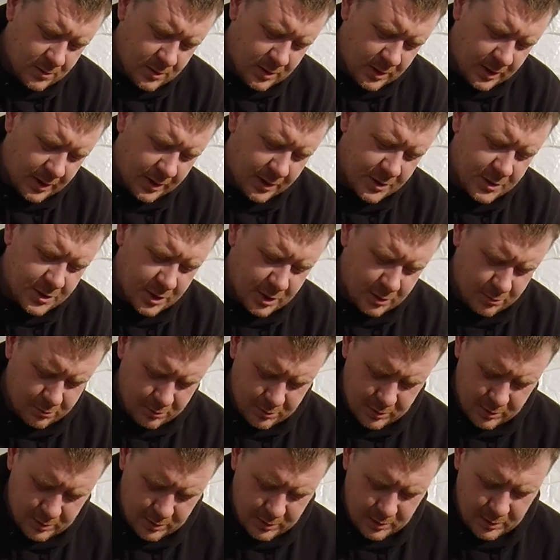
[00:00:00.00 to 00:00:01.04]
like so.
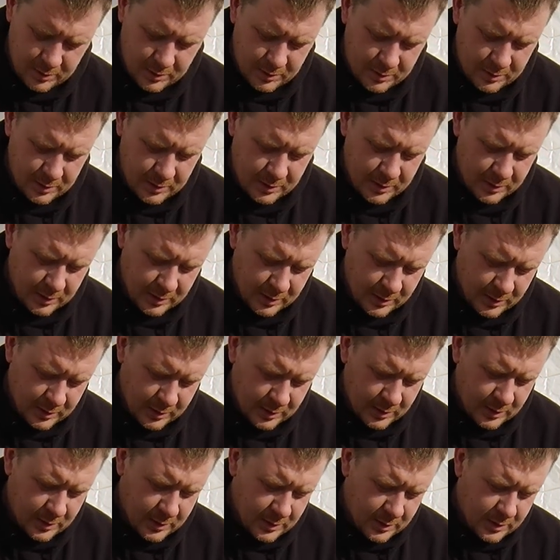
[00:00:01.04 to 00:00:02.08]

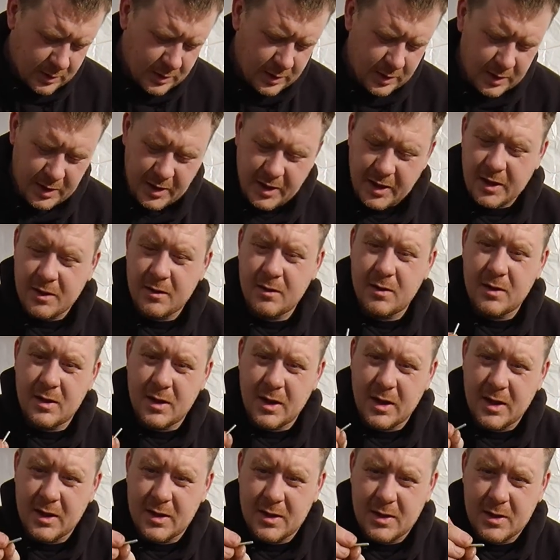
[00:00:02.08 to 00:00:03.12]
And you
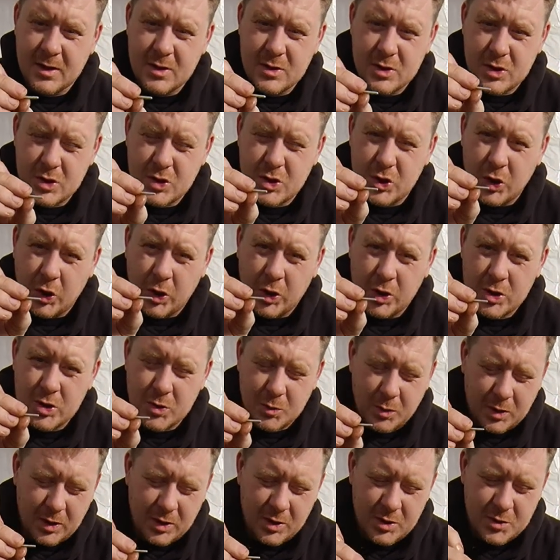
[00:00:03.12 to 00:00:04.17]
need, there's a shorter
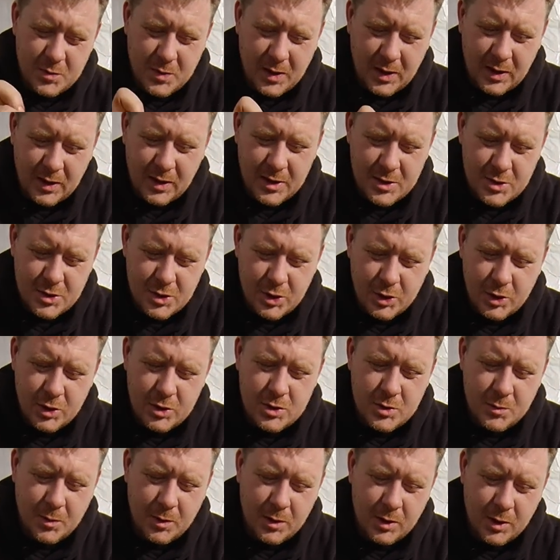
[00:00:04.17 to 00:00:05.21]
one as well. This
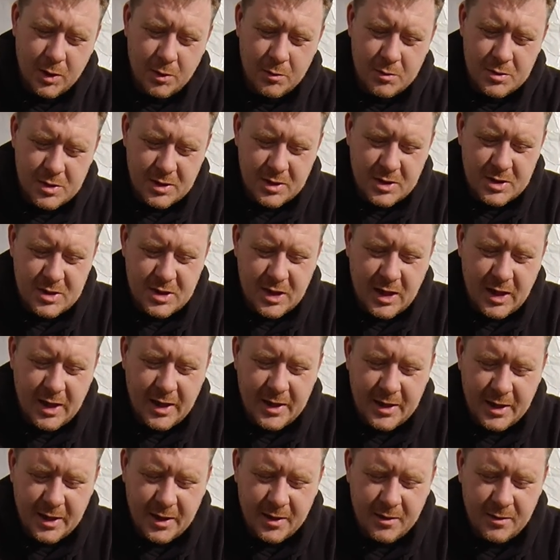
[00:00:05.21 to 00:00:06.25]
shorter one goes in the
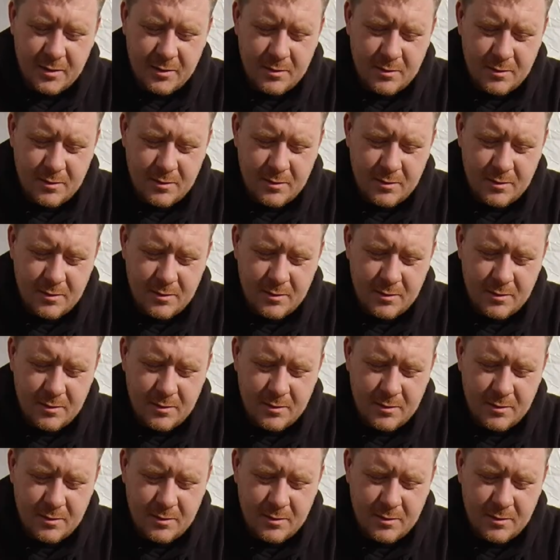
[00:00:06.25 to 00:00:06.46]
side here,